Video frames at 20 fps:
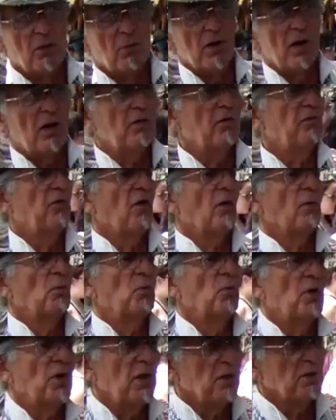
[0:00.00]
Where are you from?
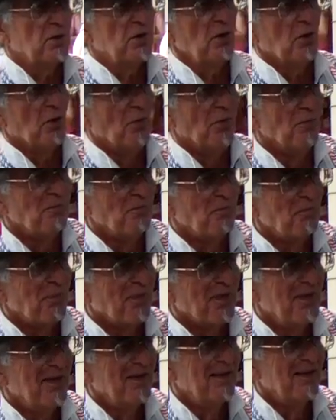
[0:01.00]
And what do you do?
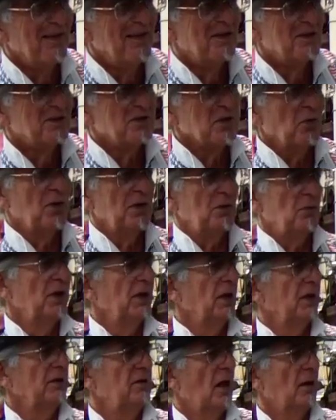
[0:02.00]
So
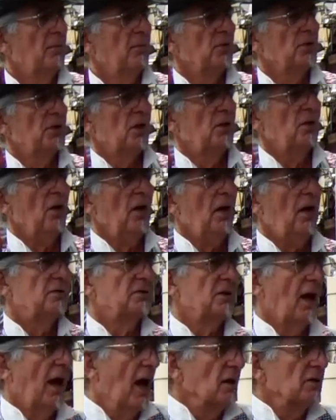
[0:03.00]
when they tell me what they do, I
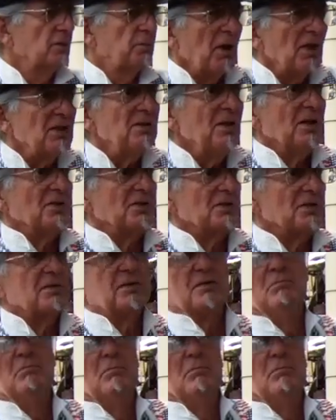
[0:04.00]
say, "How's business?"